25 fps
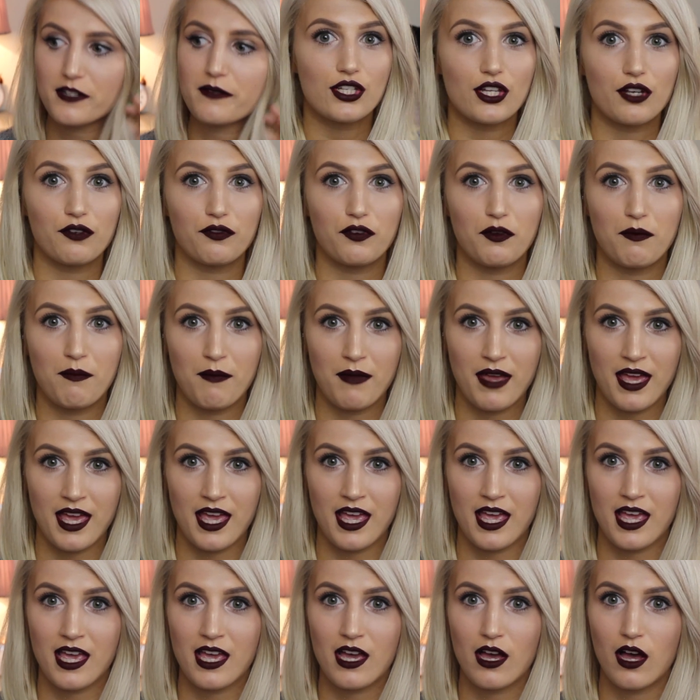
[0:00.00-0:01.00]
So for
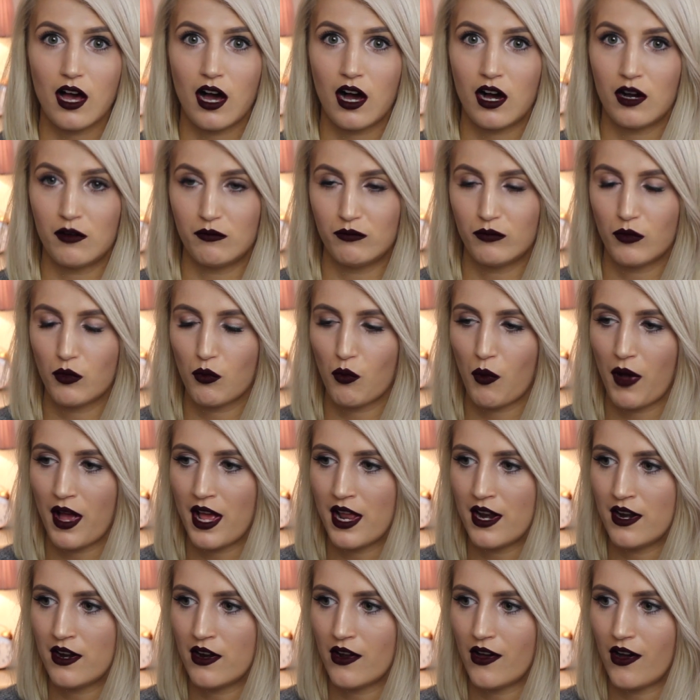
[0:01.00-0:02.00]
me, um,
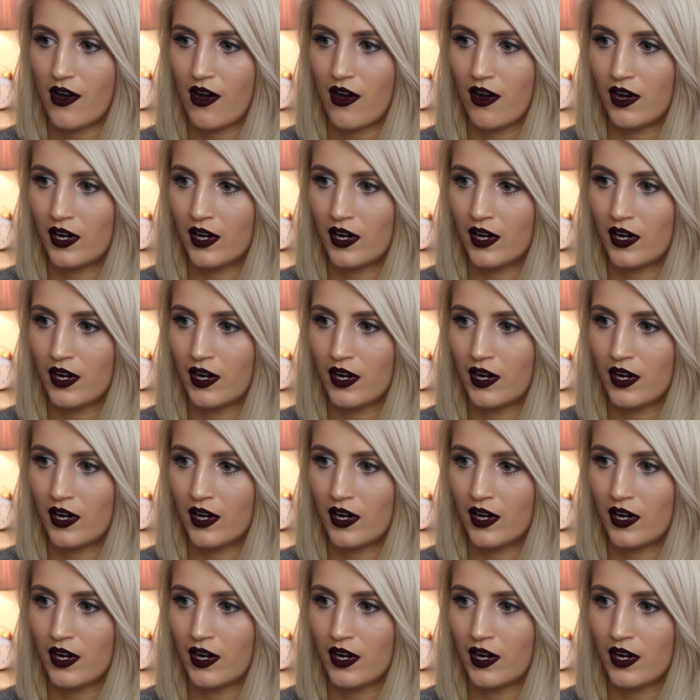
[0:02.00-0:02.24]
when